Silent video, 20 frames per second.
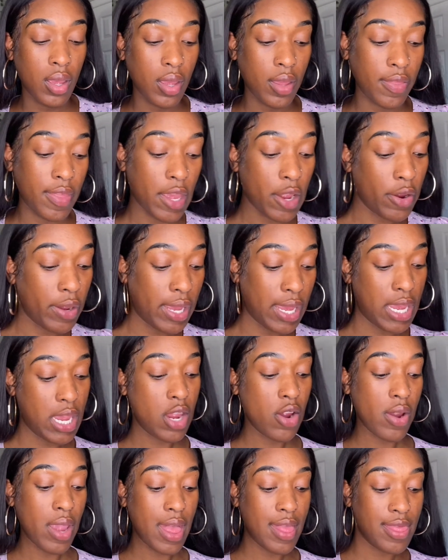They're
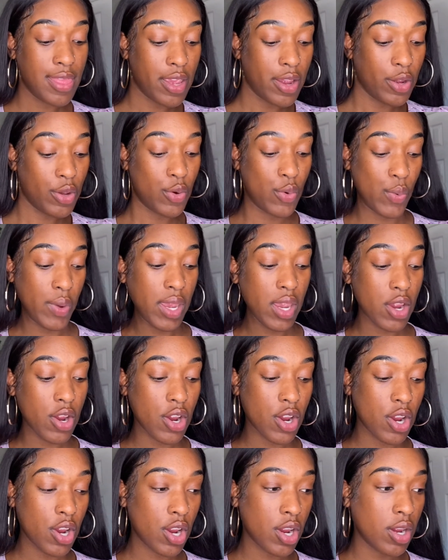here and they're
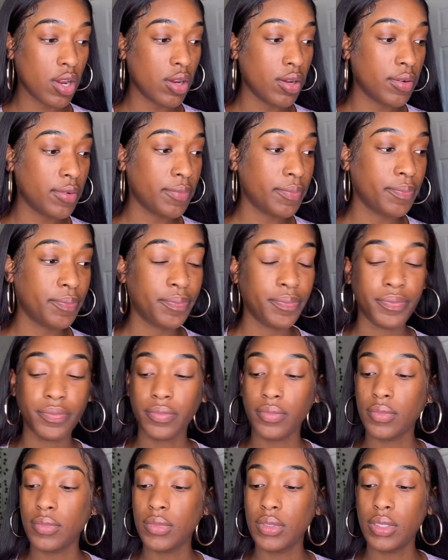queer.
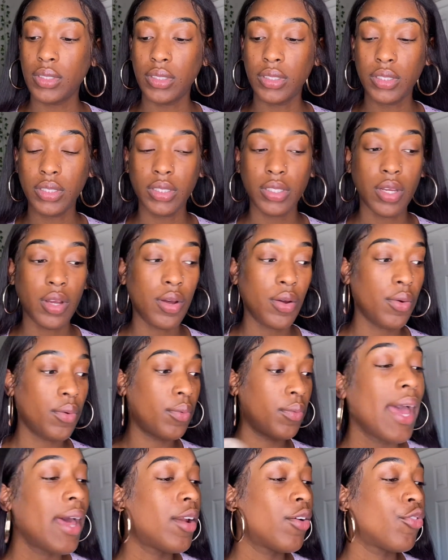So
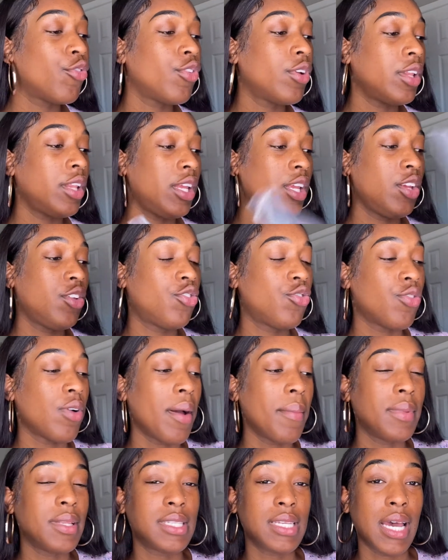I had a really
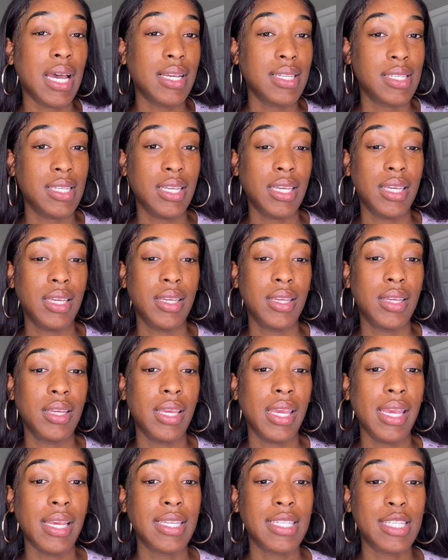traumatizing
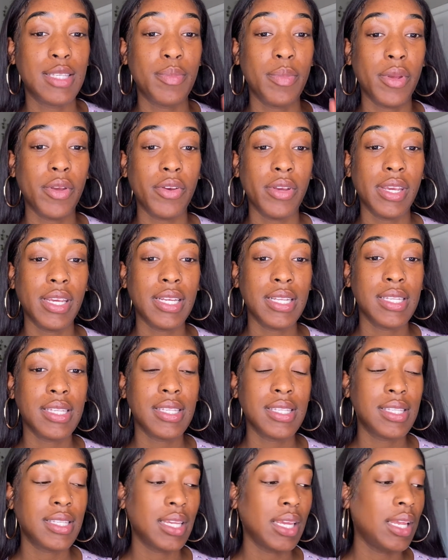
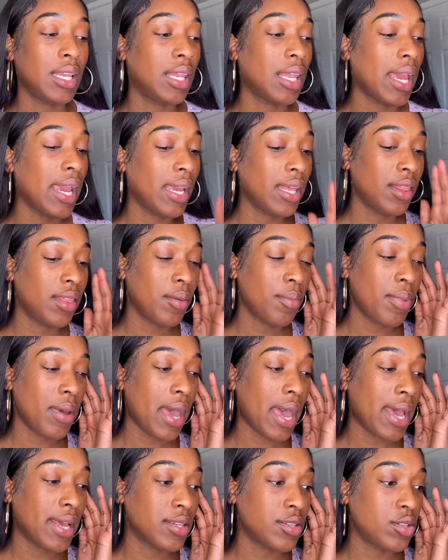experience in like the
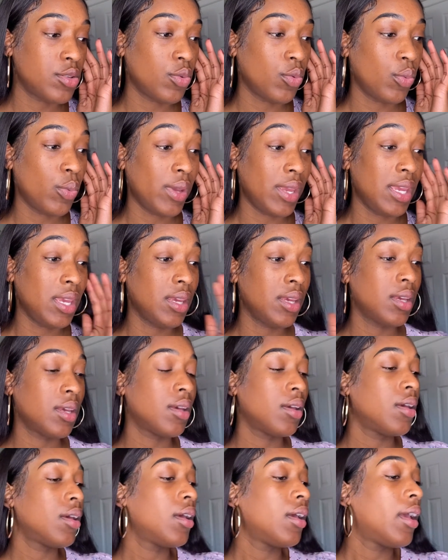past week,
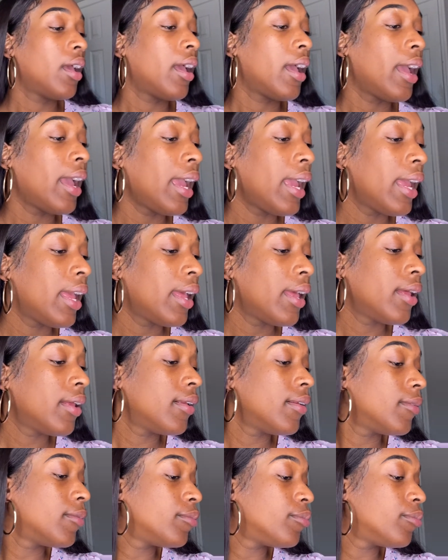and